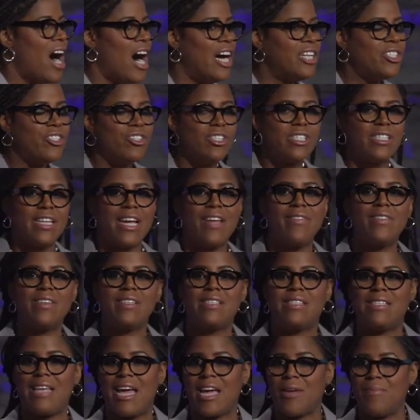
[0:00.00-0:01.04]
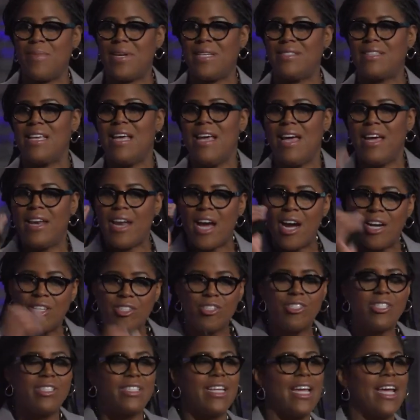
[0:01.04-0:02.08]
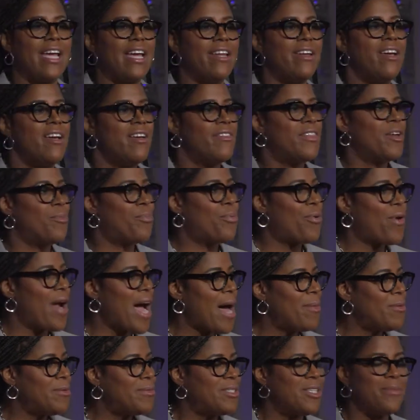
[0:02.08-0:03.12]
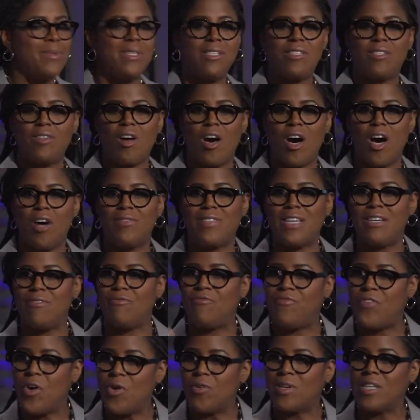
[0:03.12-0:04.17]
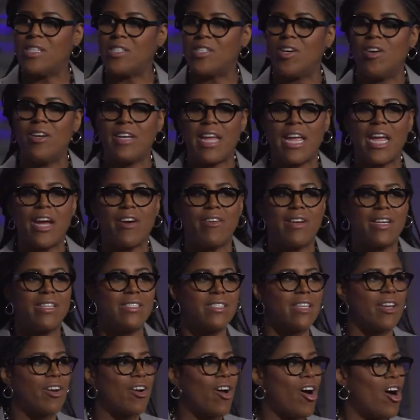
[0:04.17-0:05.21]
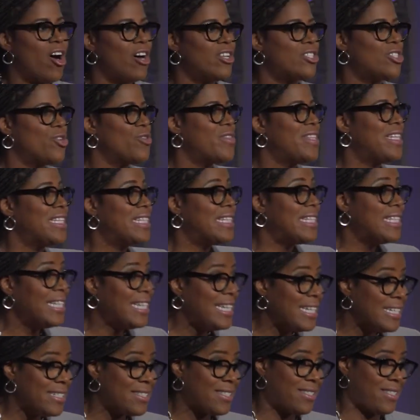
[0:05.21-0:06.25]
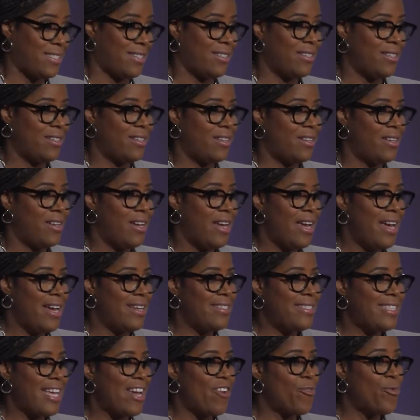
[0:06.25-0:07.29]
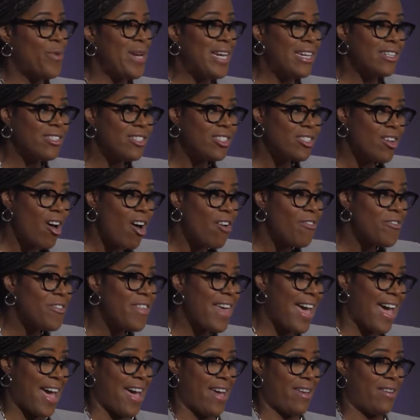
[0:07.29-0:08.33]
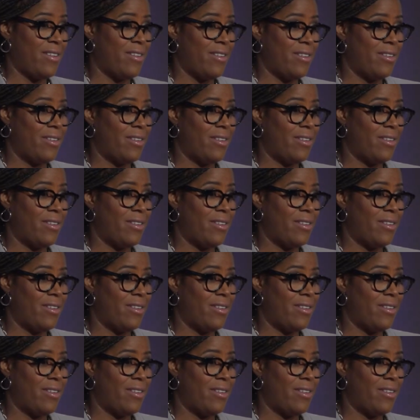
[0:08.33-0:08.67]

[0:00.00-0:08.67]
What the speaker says: understand the segments, and understand the problem to be solved, and focus on areas that are also the least. And say, if we can solve that,